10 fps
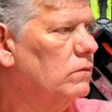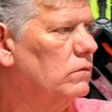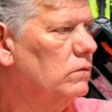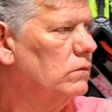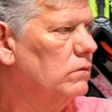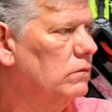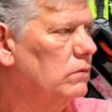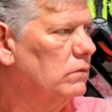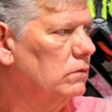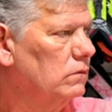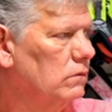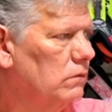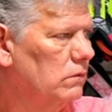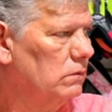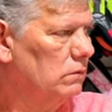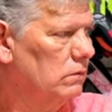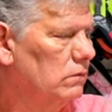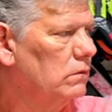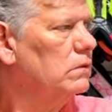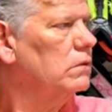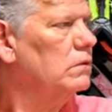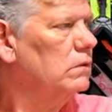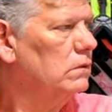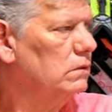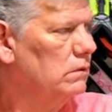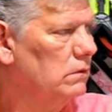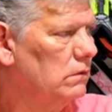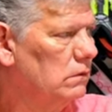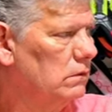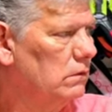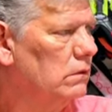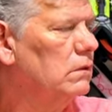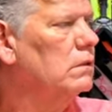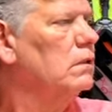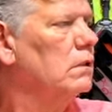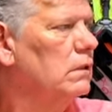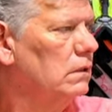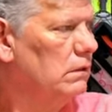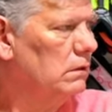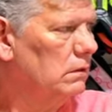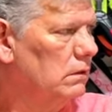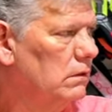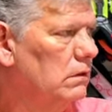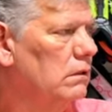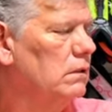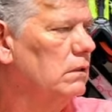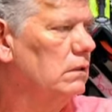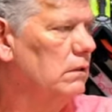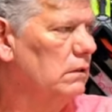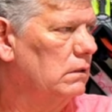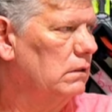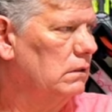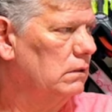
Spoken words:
The person shown says nothing.